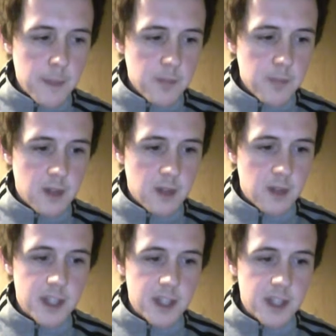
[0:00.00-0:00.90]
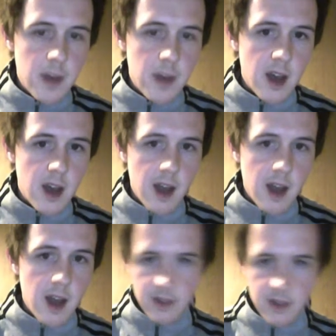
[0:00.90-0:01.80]
you know, disappear,
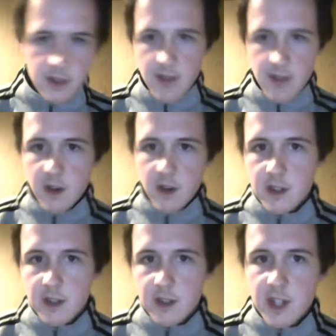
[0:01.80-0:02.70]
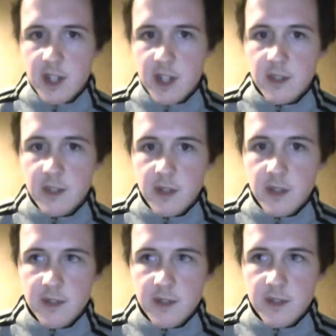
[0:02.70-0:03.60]
and therefore the chances of,
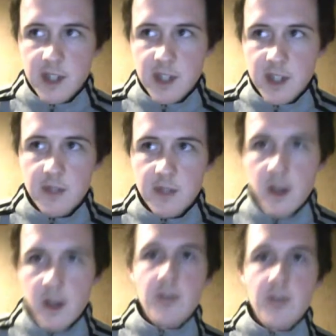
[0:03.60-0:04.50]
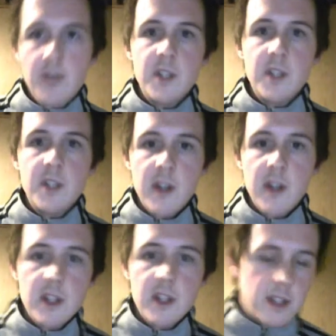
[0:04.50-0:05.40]
of chances of future
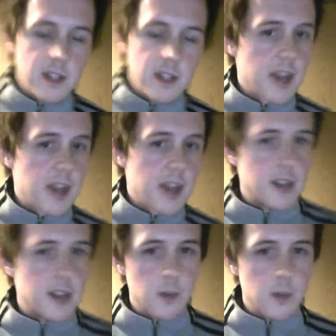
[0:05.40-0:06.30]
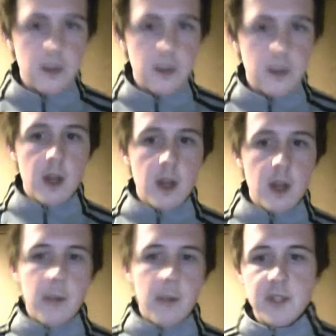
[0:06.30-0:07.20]
generations getting cancer would be
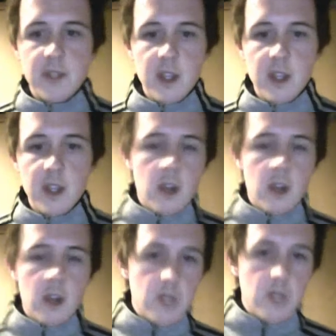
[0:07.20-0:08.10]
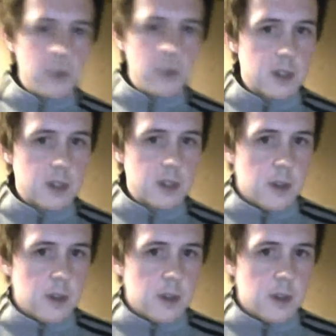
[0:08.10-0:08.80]
massively reduced.